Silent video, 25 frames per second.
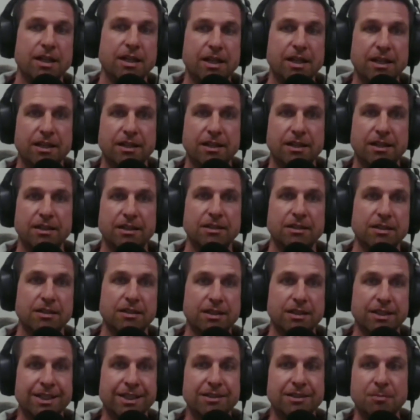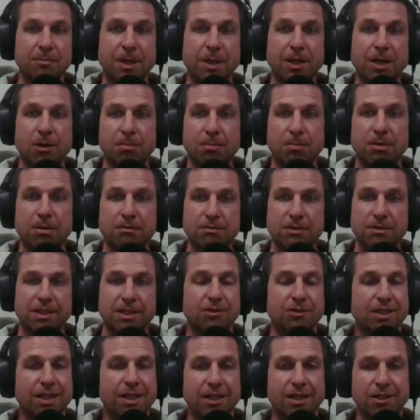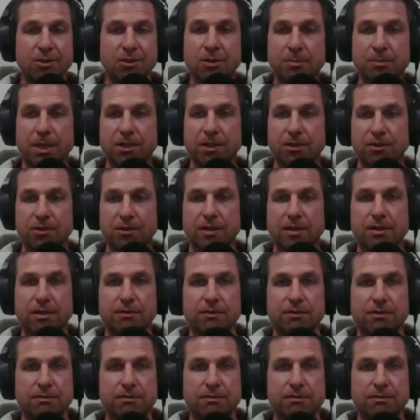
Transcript: and get some help, because you can't do it by yourself.